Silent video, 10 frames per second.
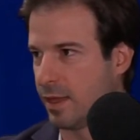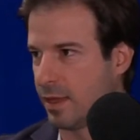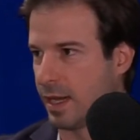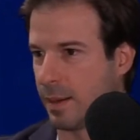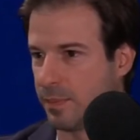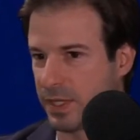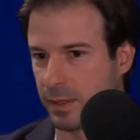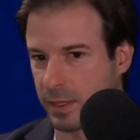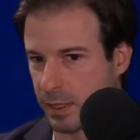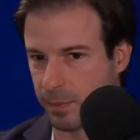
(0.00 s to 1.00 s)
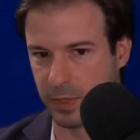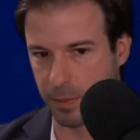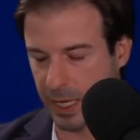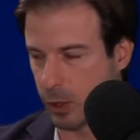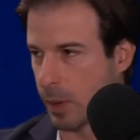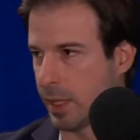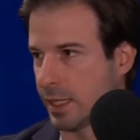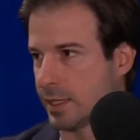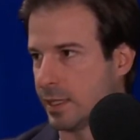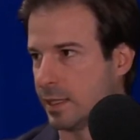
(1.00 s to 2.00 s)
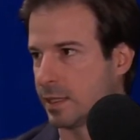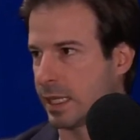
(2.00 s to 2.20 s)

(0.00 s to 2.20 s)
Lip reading: to meet new MLSs,